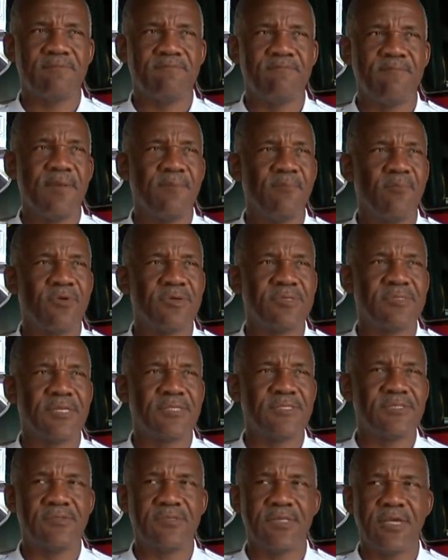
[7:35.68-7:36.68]
of memories
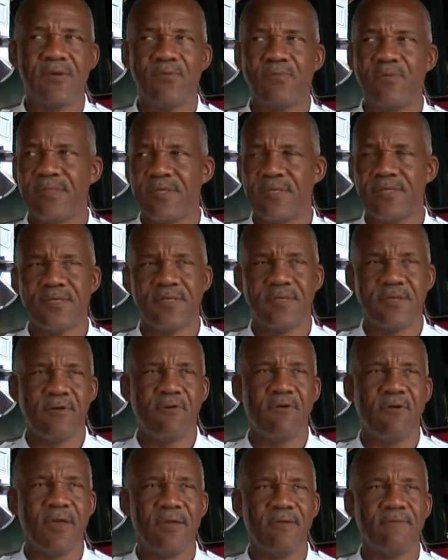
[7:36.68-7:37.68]
that you take with you to your
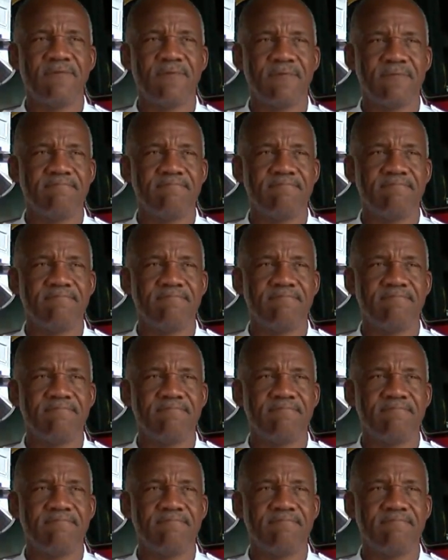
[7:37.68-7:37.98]
grave.